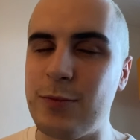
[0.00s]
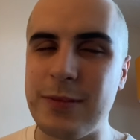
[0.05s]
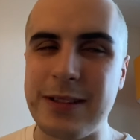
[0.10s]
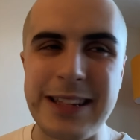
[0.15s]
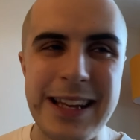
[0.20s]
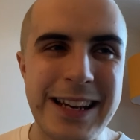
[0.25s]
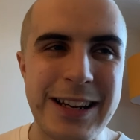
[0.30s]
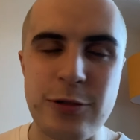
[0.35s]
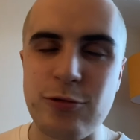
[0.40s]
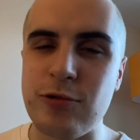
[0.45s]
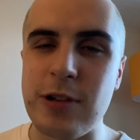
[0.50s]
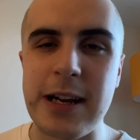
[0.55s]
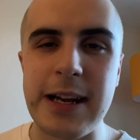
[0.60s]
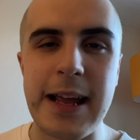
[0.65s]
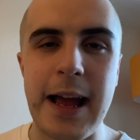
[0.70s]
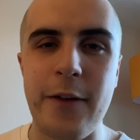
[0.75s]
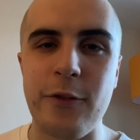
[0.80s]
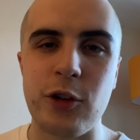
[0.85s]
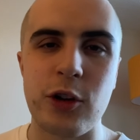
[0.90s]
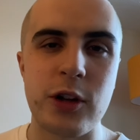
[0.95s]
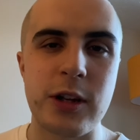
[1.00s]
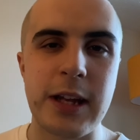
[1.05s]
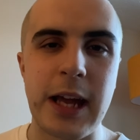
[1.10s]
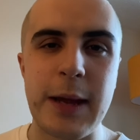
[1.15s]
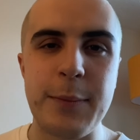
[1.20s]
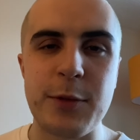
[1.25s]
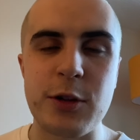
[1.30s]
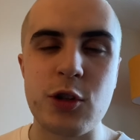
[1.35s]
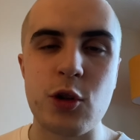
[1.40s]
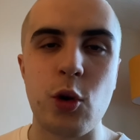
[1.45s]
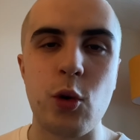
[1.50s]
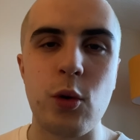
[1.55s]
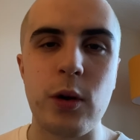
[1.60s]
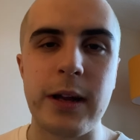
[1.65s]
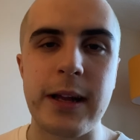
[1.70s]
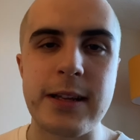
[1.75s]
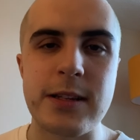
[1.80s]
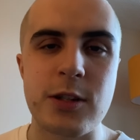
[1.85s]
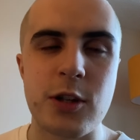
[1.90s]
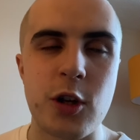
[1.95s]
didn't really have a good game at all
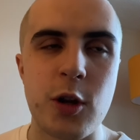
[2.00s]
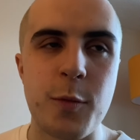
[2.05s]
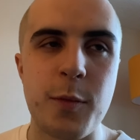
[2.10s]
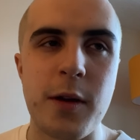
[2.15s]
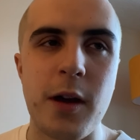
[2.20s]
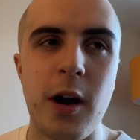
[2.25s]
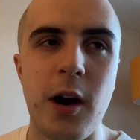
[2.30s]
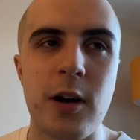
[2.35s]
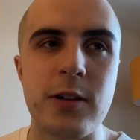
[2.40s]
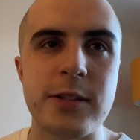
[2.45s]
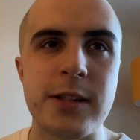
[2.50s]
against QPR.